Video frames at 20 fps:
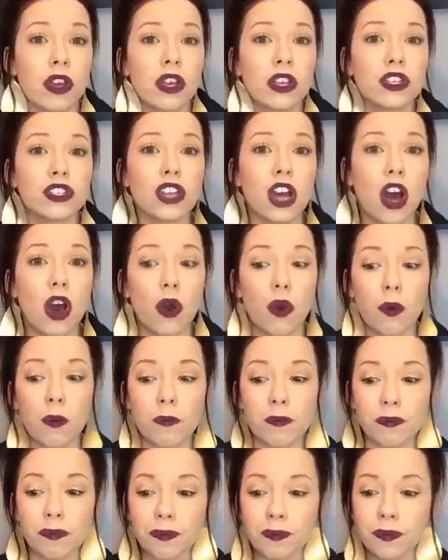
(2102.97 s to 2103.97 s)
So,
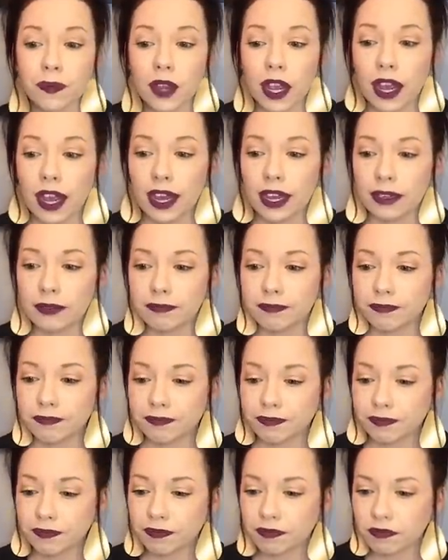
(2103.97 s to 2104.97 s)
um,
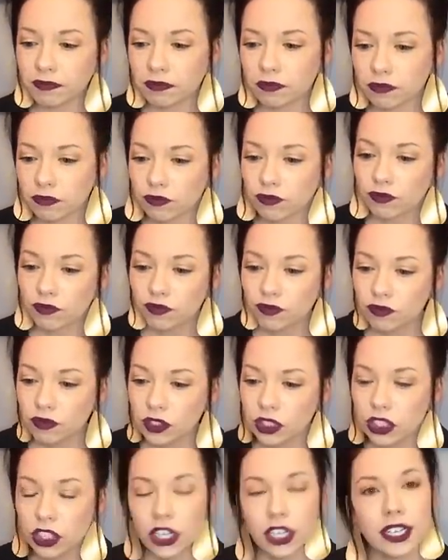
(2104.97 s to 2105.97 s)

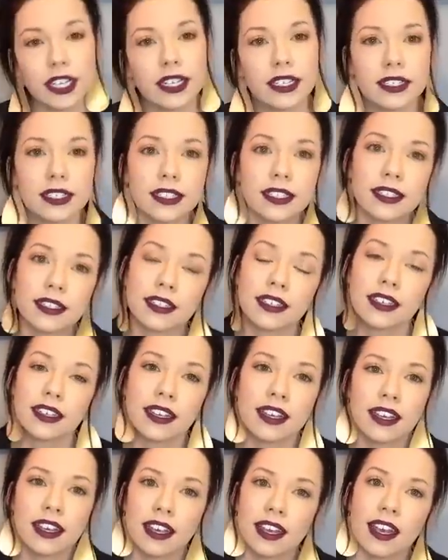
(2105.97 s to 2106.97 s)
goodness.
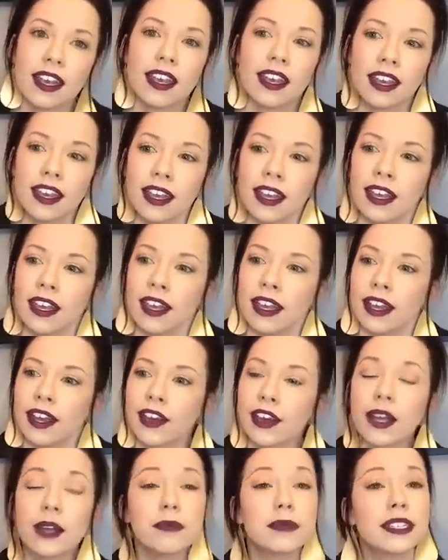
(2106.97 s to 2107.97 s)
Here
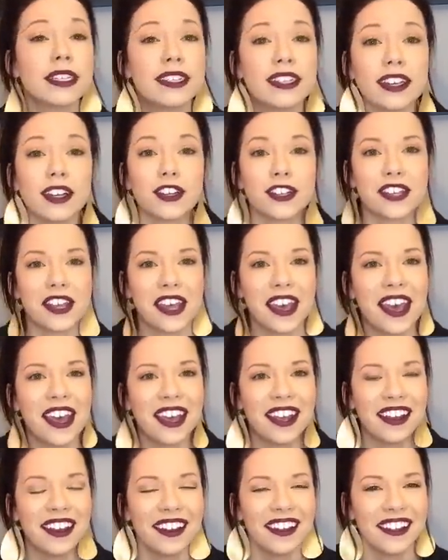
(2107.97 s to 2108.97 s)
comes the tears
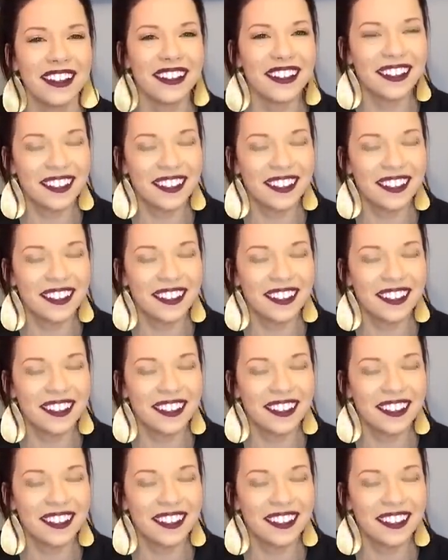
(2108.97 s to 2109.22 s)
again.